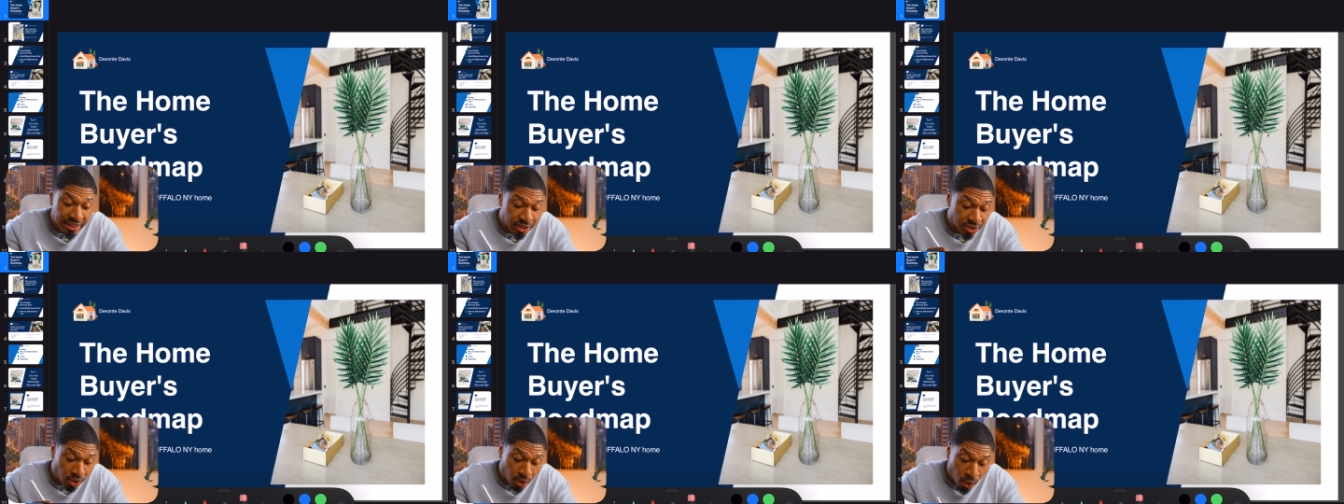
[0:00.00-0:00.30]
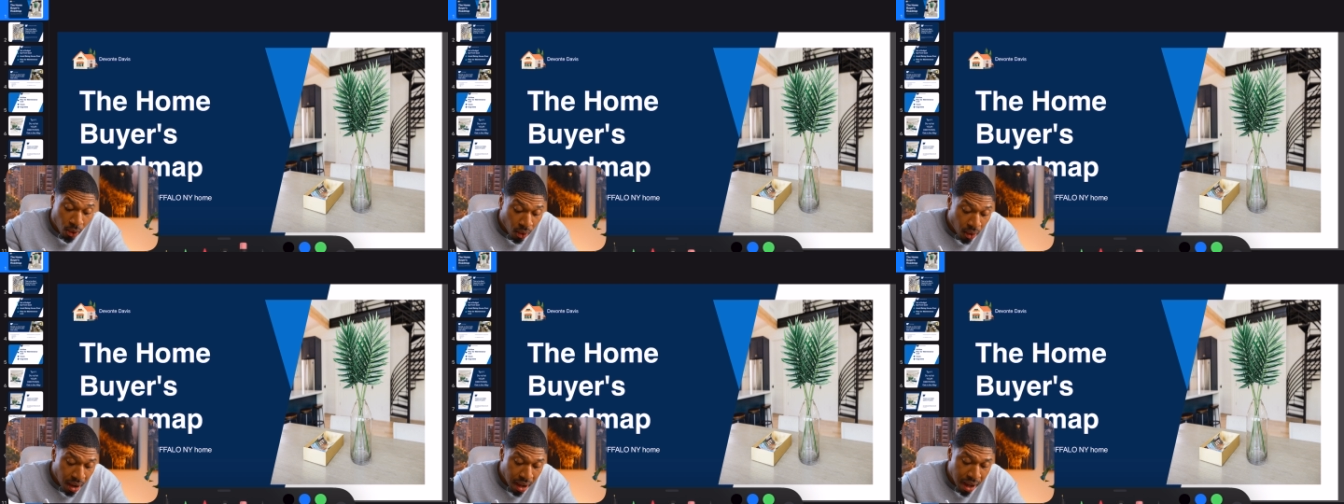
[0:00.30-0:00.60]
is
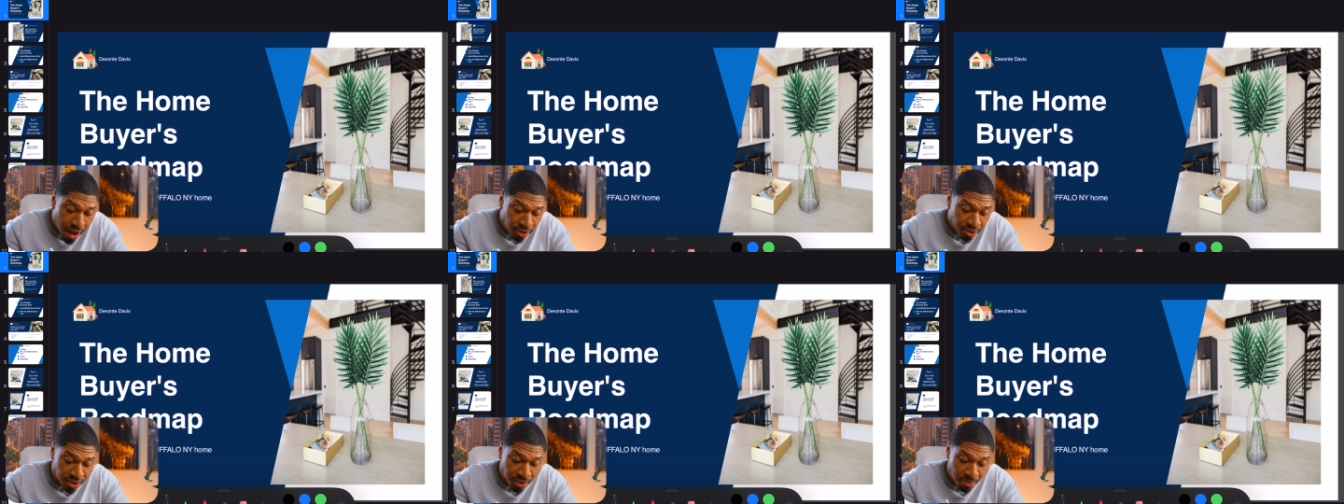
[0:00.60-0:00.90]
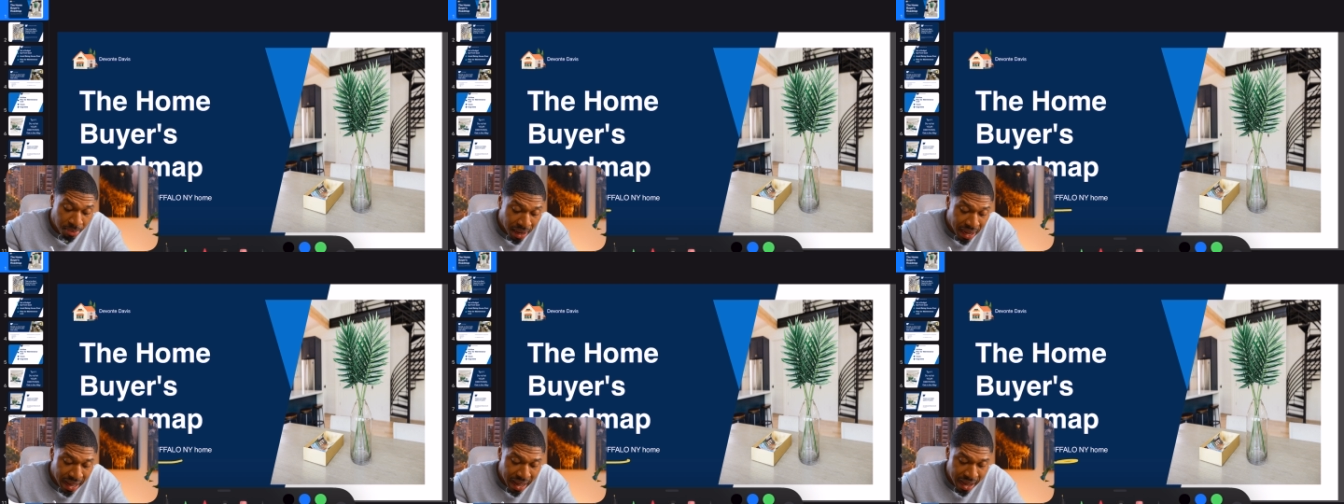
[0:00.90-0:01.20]
all how to
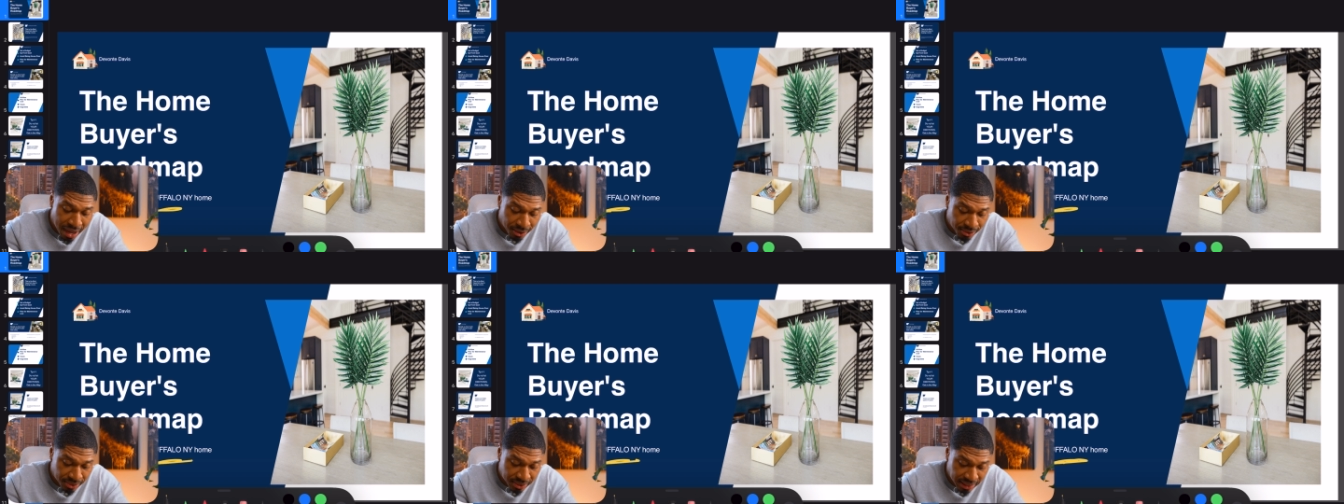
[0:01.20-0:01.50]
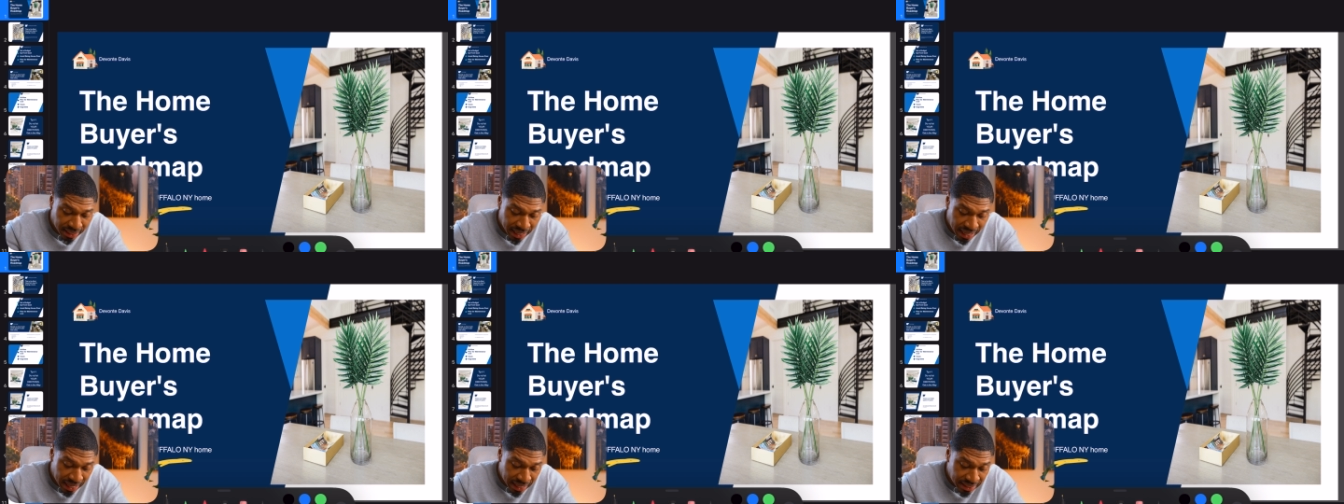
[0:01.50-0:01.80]
buy a house
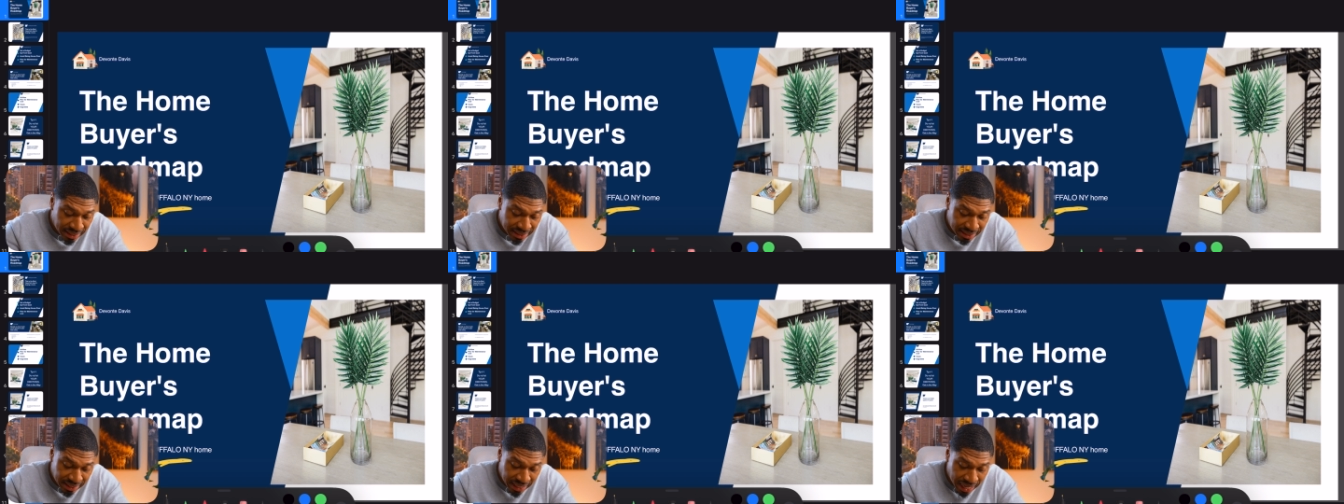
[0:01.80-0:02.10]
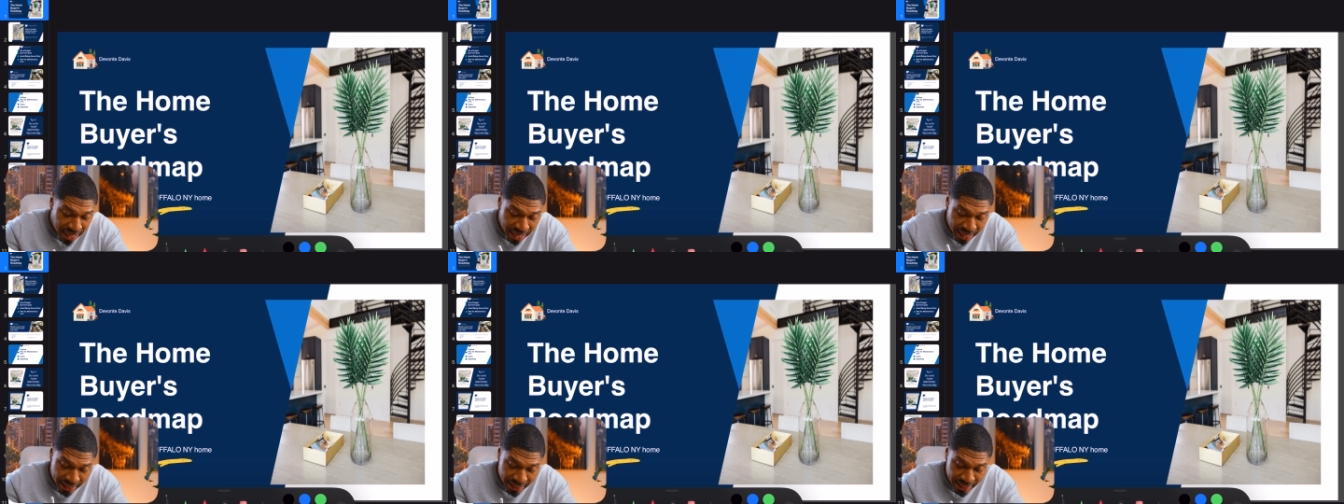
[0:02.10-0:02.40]

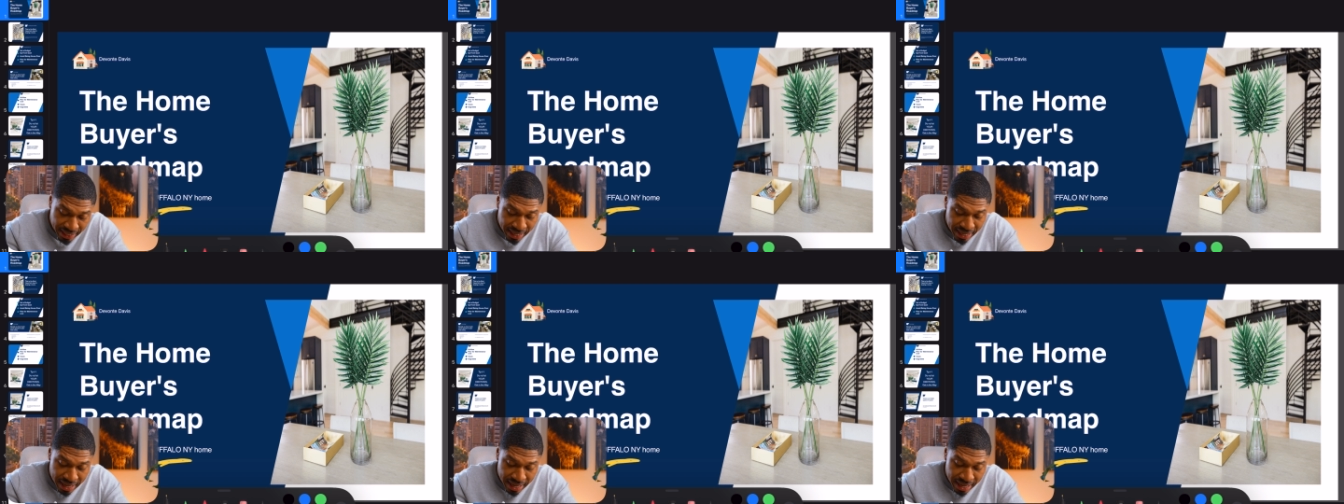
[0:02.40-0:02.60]
inside